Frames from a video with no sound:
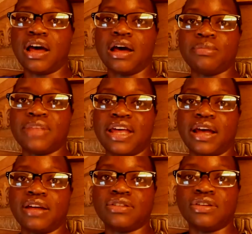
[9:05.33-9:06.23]

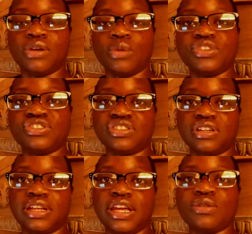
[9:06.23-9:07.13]
that we
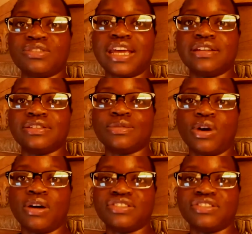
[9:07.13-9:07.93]
should entertain as well.